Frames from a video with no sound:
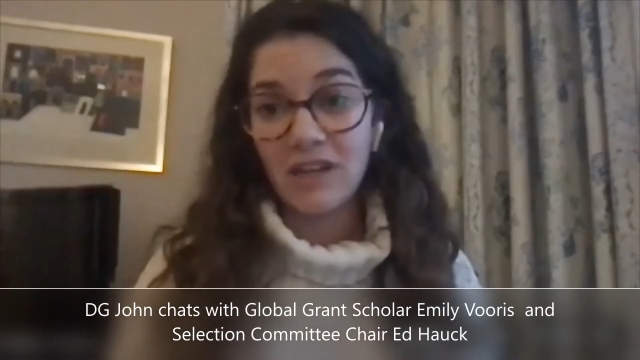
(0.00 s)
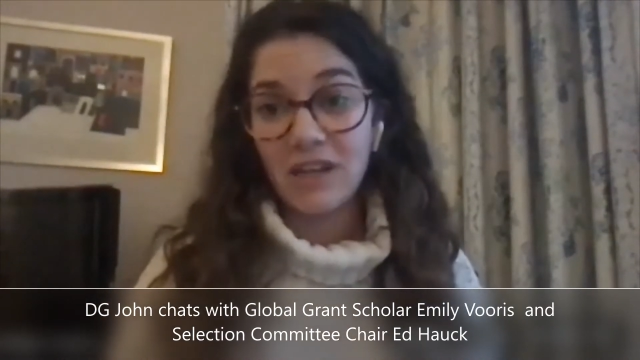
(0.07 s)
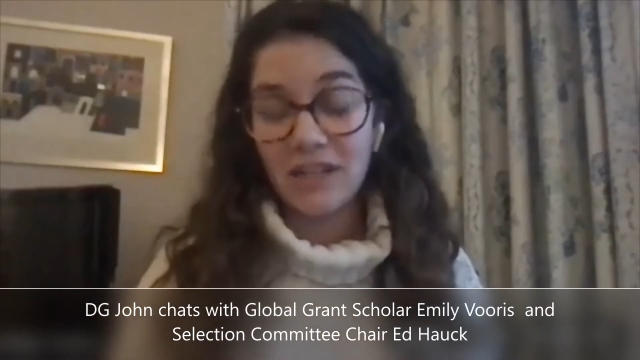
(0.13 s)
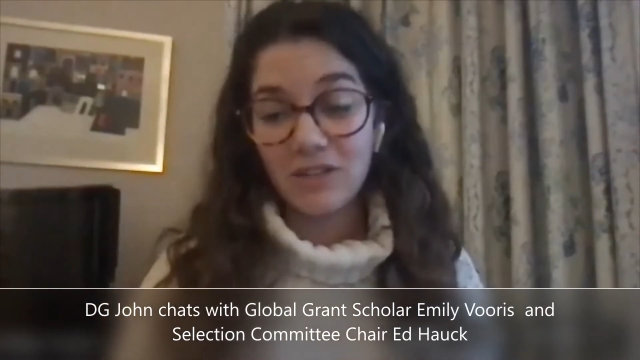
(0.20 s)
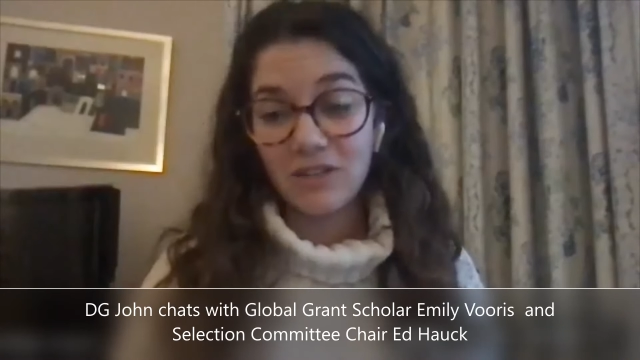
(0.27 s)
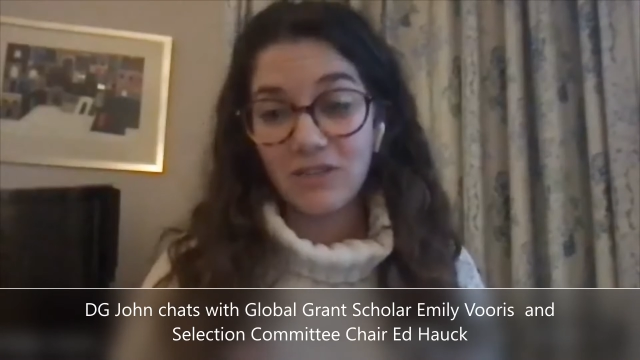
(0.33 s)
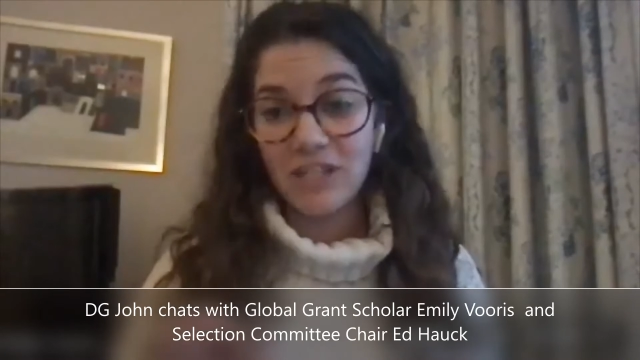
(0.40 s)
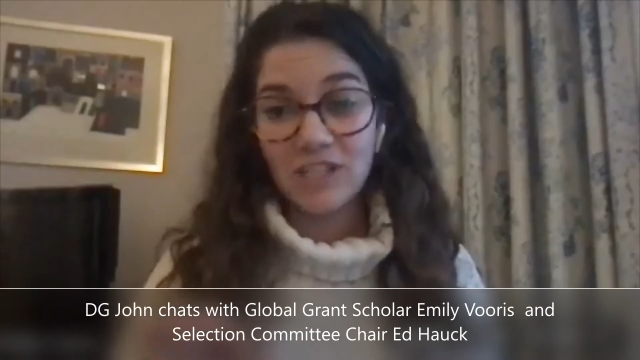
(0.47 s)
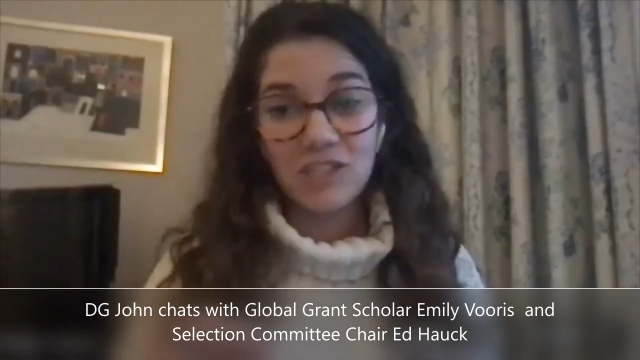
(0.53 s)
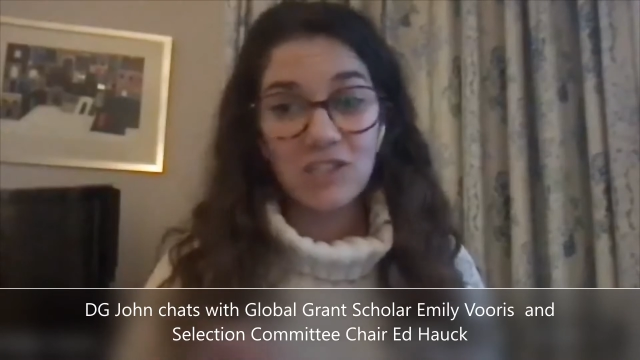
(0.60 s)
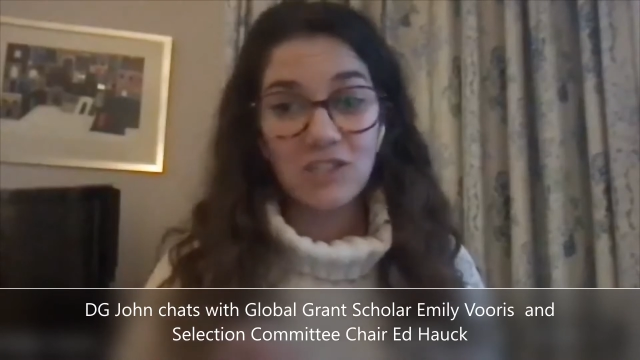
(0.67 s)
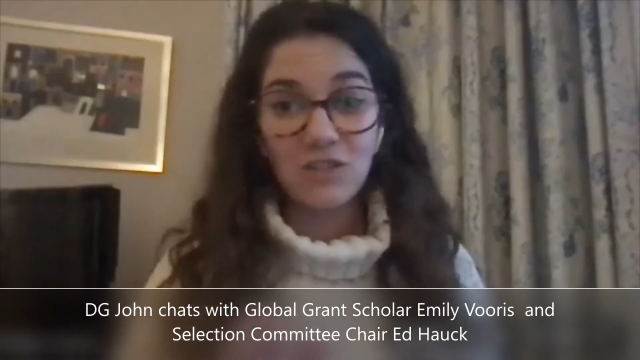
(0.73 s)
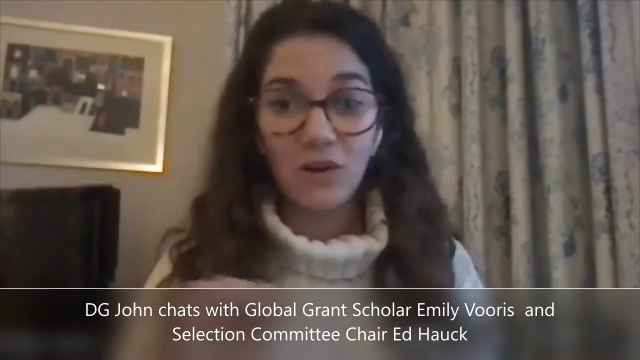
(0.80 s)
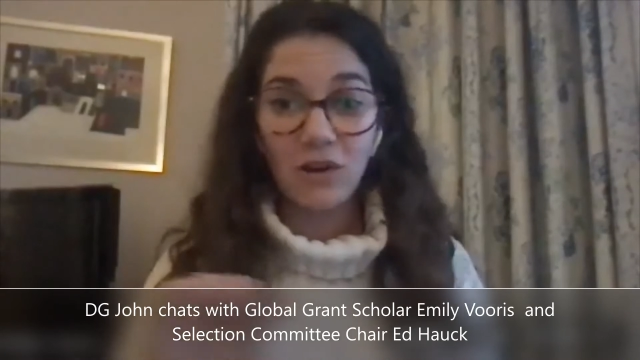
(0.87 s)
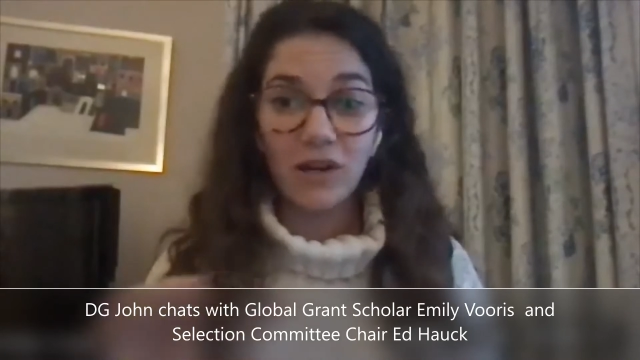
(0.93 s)

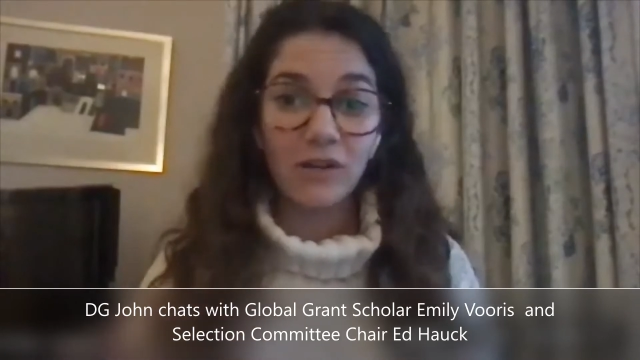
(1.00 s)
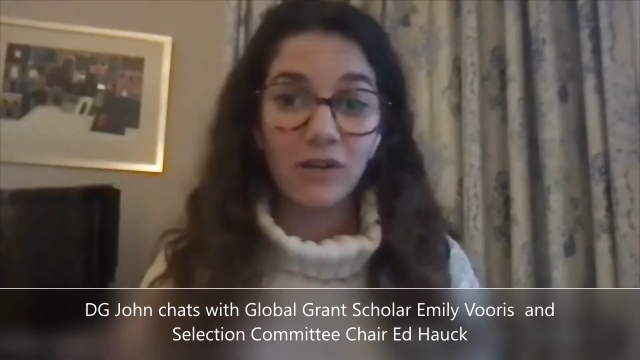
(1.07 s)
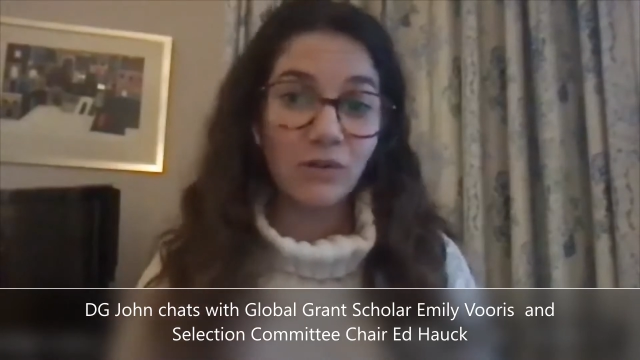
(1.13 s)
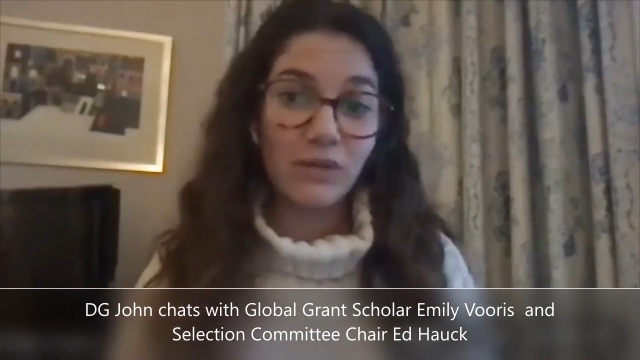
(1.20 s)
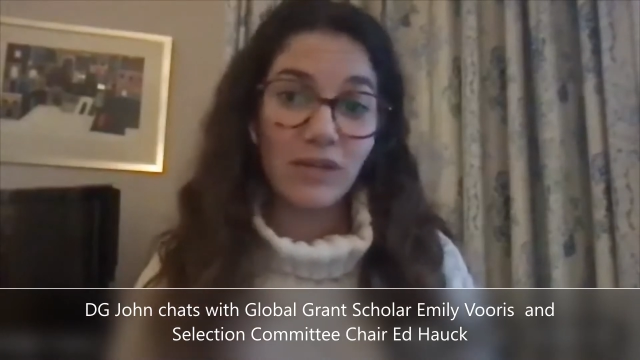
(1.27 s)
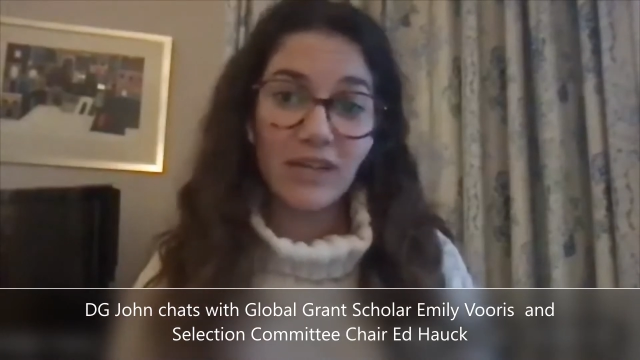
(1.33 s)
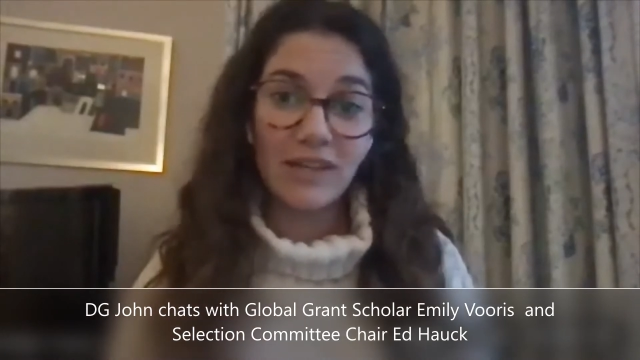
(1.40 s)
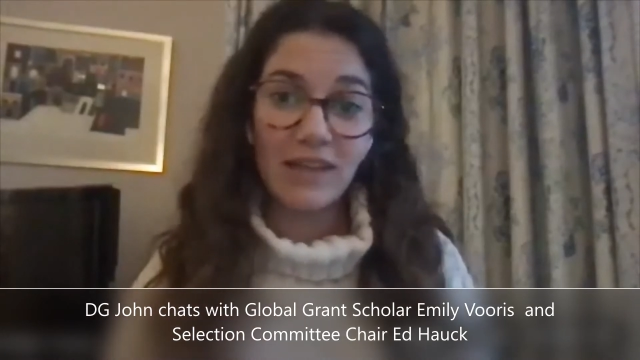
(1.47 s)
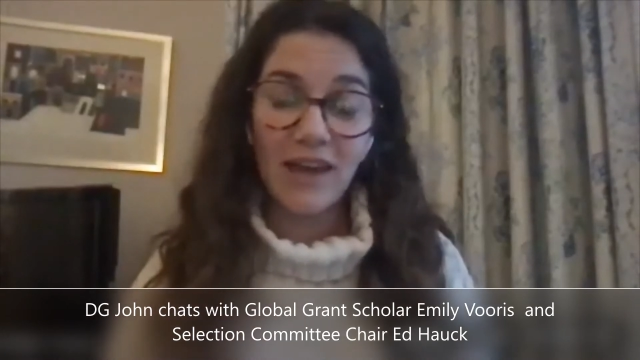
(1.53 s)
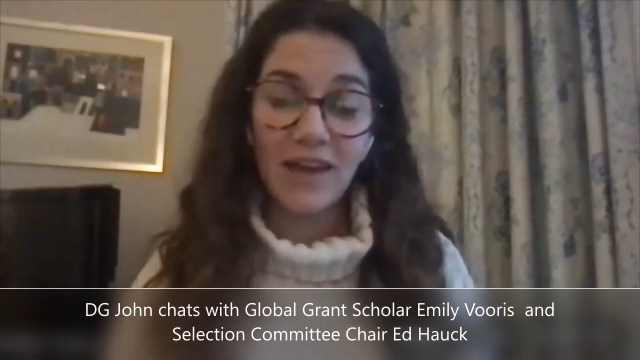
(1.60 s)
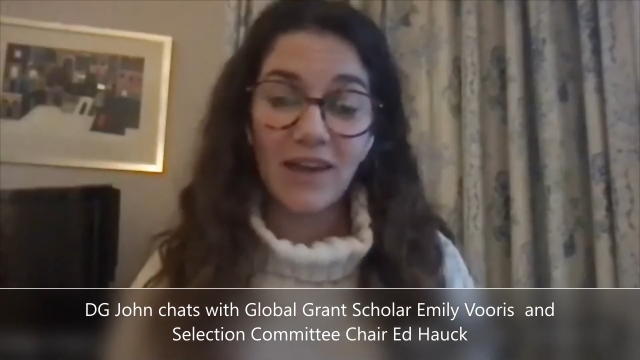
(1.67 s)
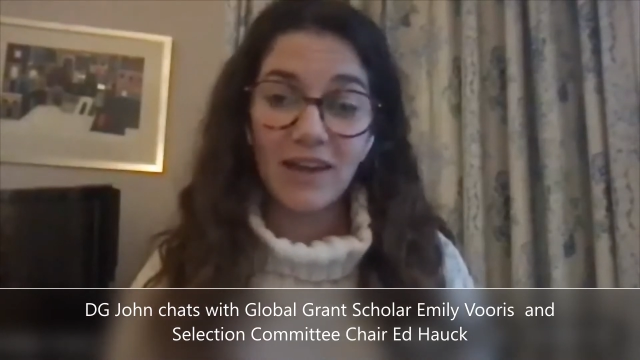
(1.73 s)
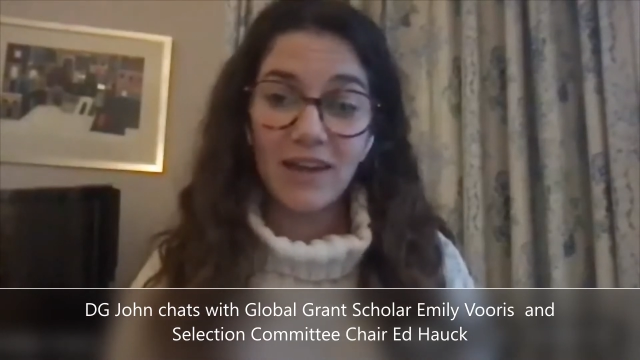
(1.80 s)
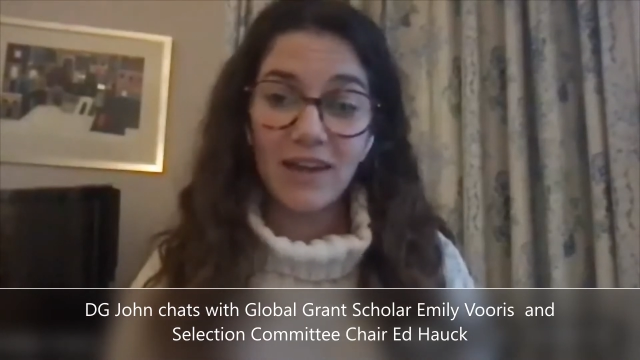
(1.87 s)
interventions are including that